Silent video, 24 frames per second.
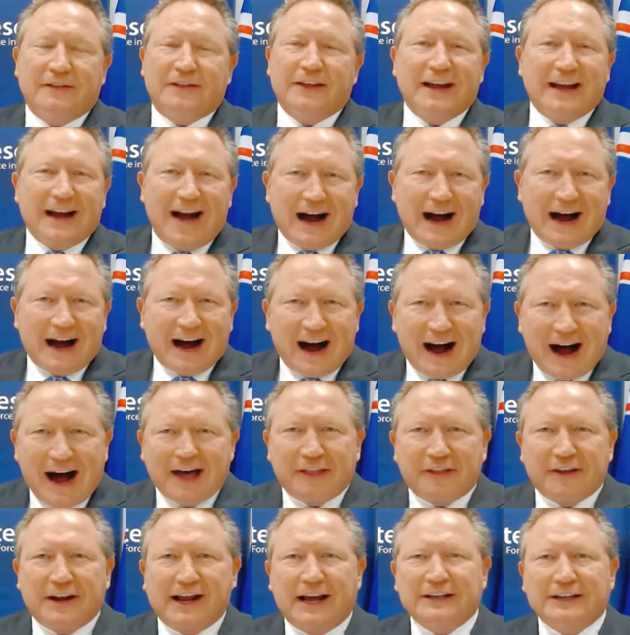There are
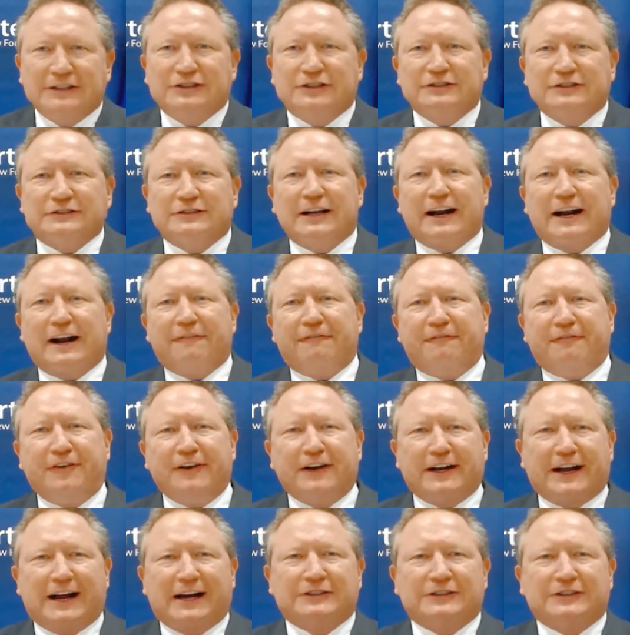other nations that are
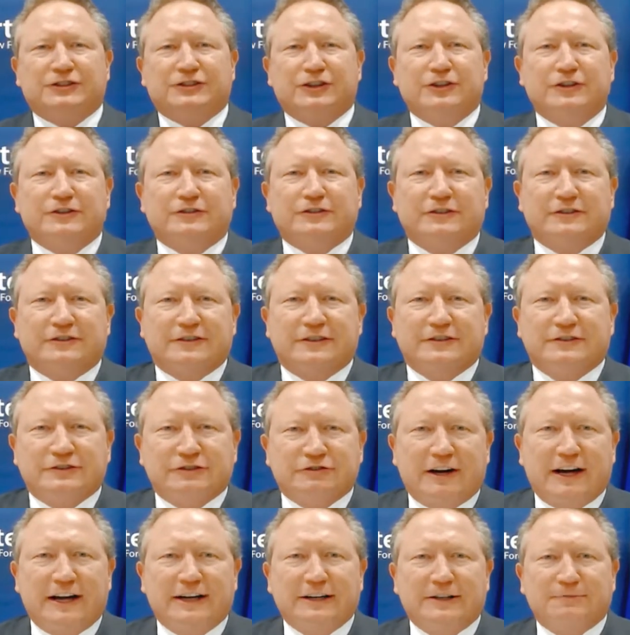filling our shoes as
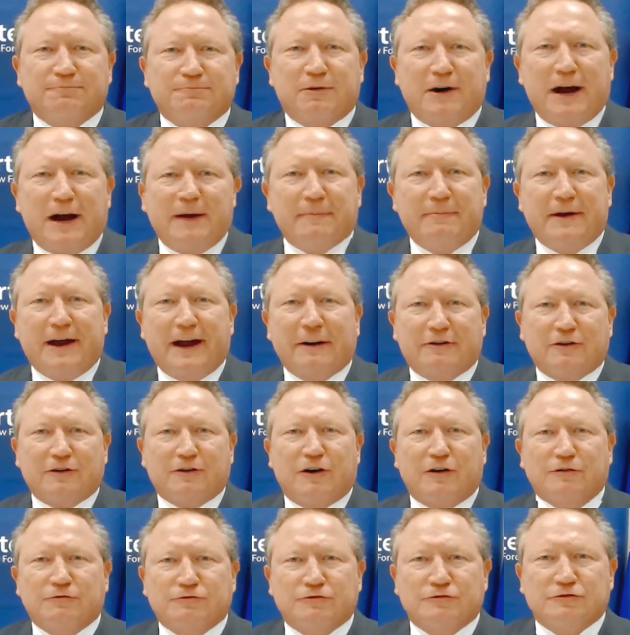Australia's primary
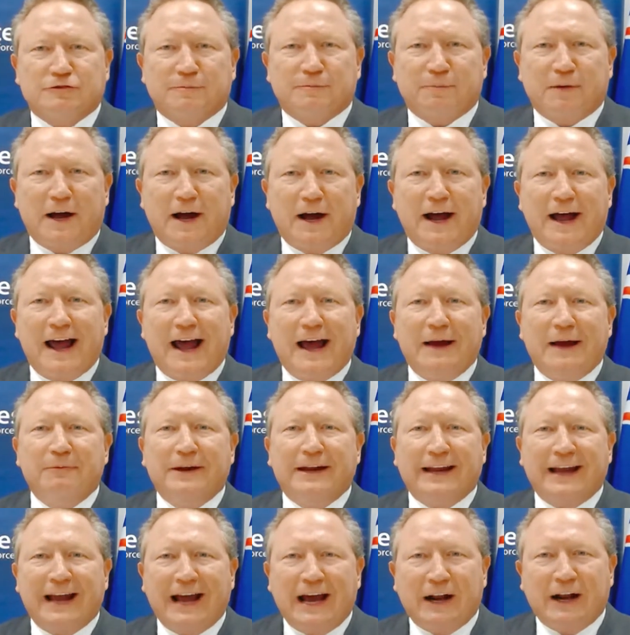agricultural supplier, and we
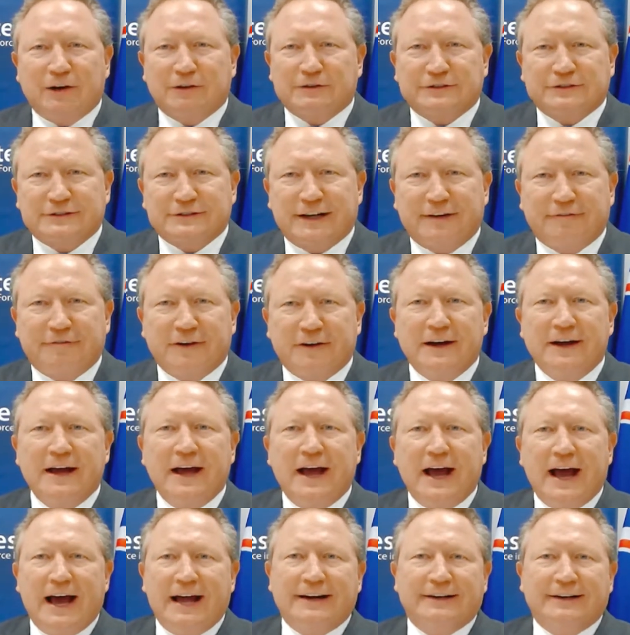cannot suffer
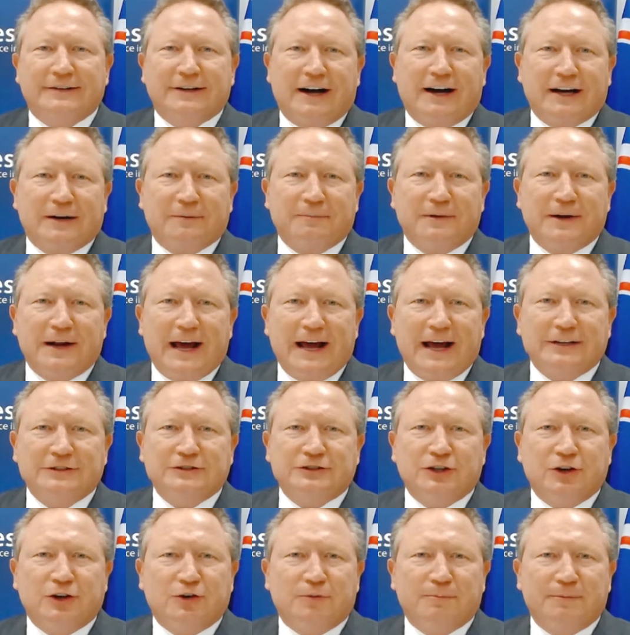an entitlement
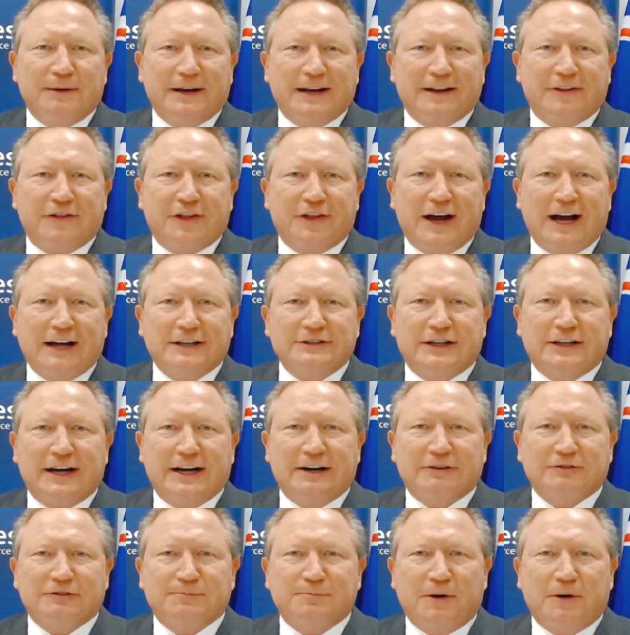attitude or be lethargic in
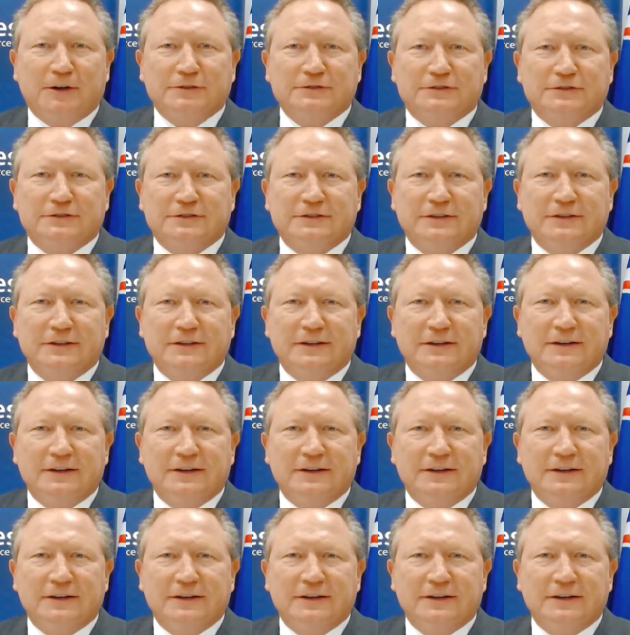our response.